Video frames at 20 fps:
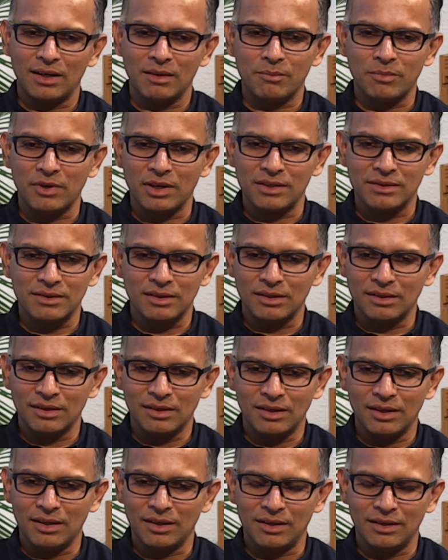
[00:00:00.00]
pricing,
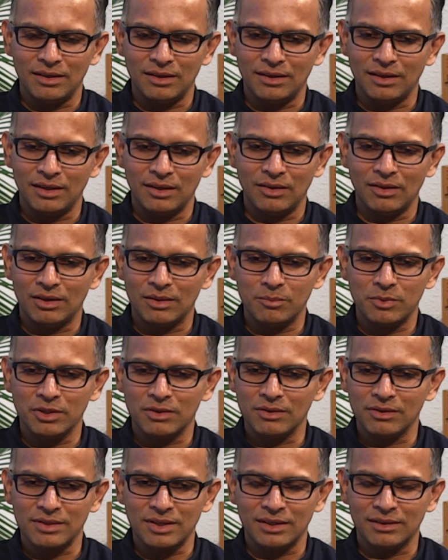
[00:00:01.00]
and not
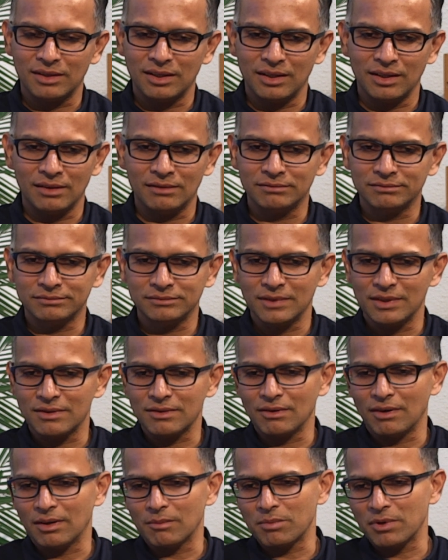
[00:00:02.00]
because I think it's
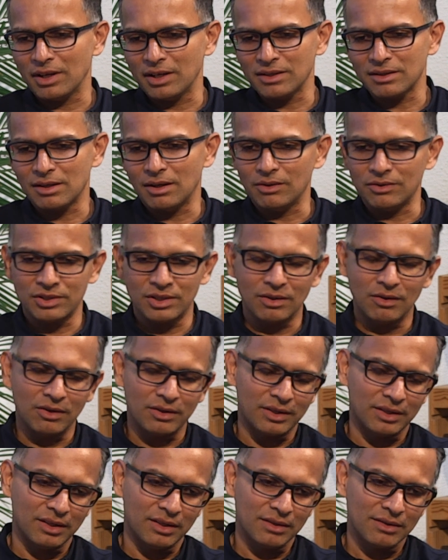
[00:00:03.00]
not price gouging, or
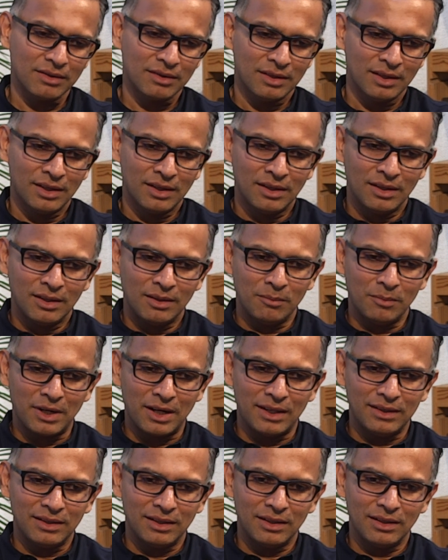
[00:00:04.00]
it is, but
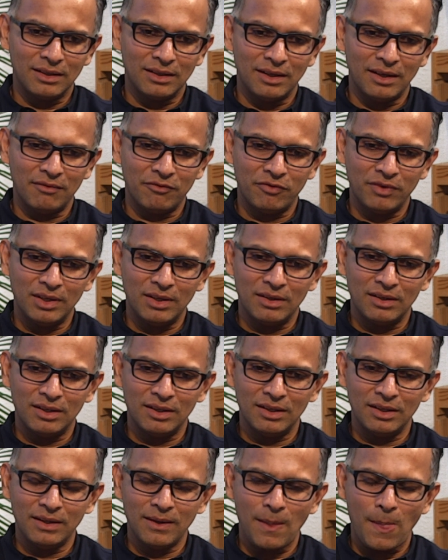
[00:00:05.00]
I think if we
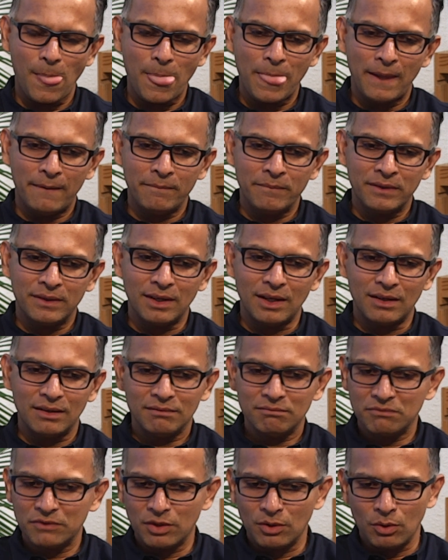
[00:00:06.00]
really,
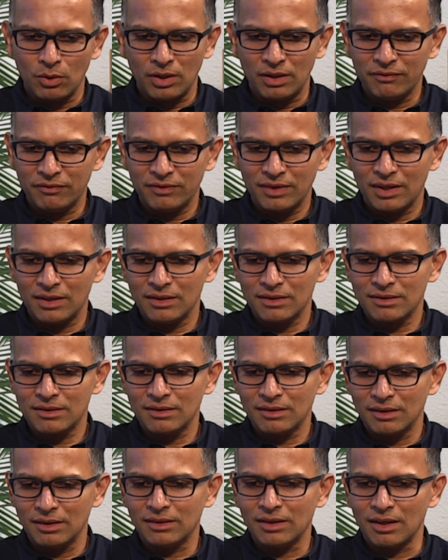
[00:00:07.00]
if there is
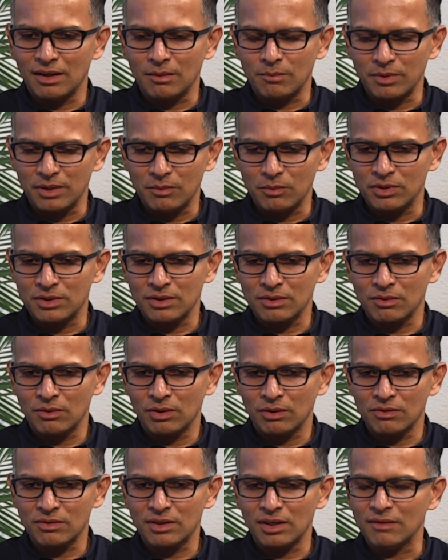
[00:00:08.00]
the therapy which is going
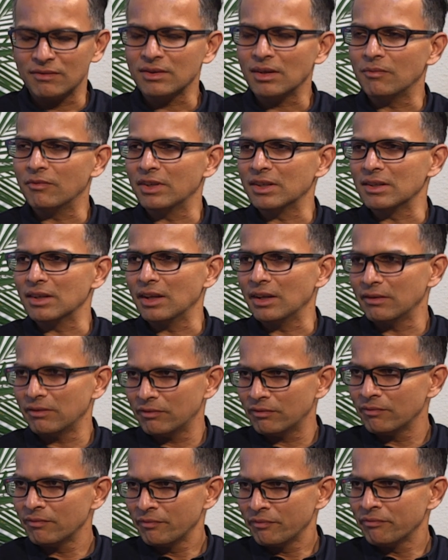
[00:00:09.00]
to save someone's life,
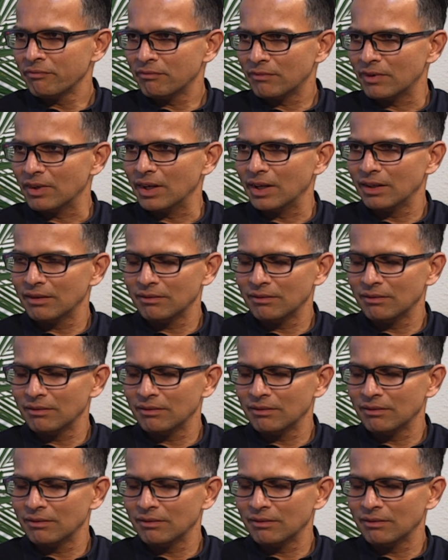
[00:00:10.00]
right,